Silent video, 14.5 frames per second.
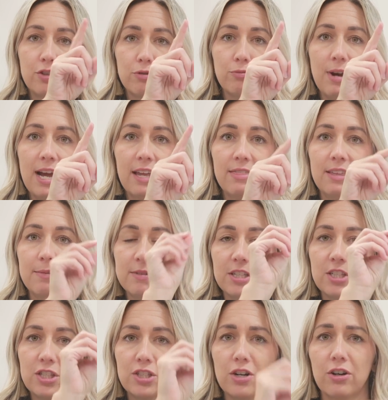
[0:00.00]
direct them to
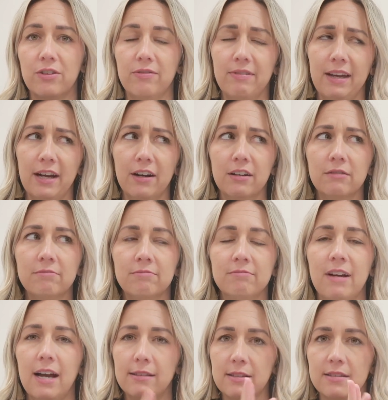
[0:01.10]
start there
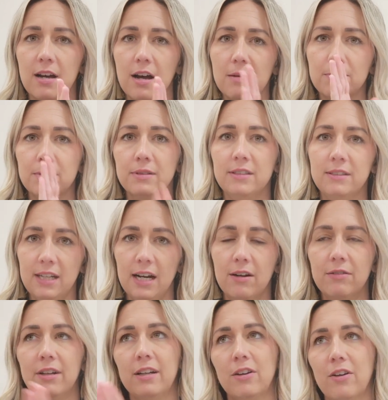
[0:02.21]
at the top and
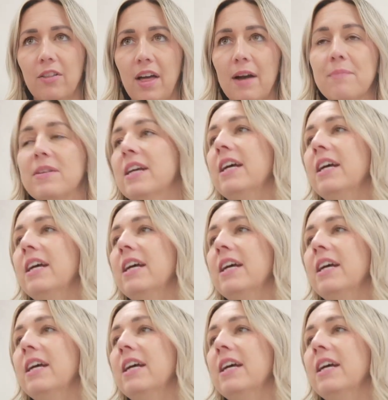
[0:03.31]
down and all that.